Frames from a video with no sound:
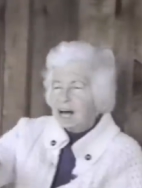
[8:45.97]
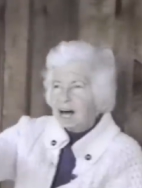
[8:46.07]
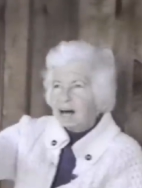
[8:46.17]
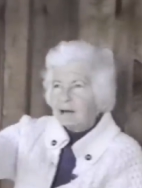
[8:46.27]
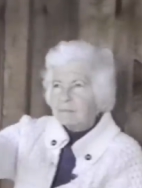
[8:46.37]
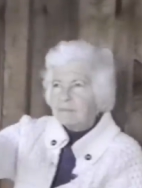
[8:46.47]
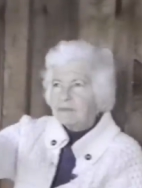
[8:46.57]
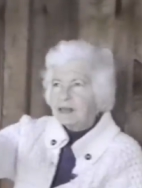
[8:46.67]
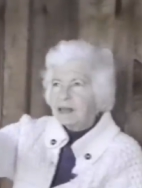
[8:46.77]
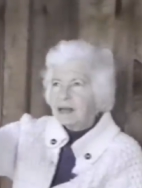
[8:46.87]
um,
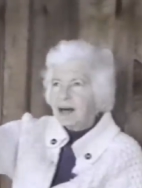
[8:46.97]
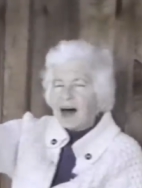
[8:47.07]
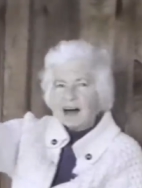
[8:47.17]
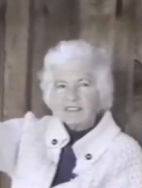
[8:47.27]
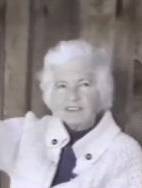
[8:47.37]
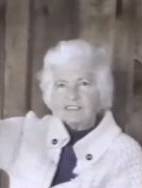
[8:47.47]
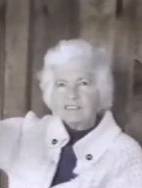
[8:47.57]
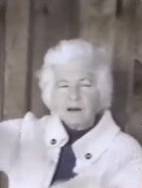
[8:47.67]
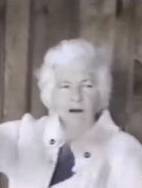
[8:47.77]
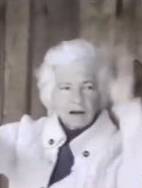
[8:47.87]
I
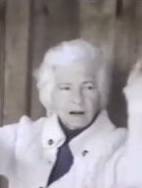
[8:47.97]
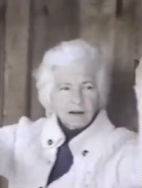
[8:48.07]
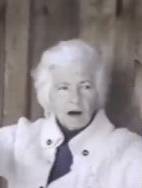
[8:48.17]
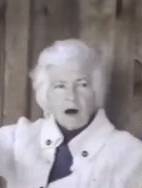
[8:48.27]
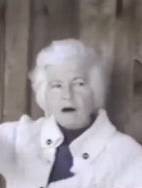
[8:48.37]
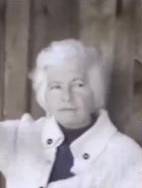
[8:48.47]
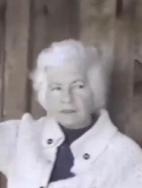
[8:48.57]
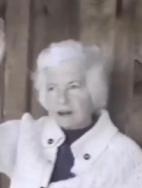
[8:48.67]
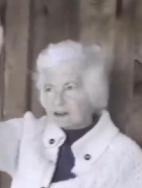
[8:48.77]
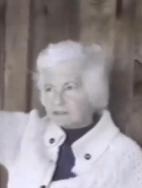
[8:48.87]
just saw an awful
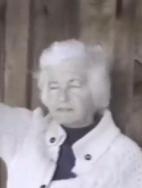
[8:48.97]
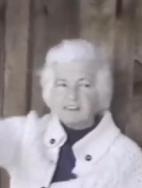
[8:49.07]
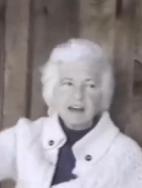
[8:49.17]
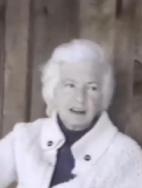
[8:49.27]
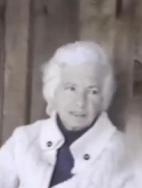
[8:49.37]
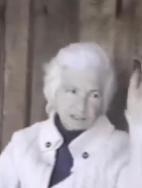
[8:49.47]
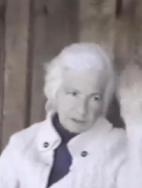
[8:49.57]
lot of flares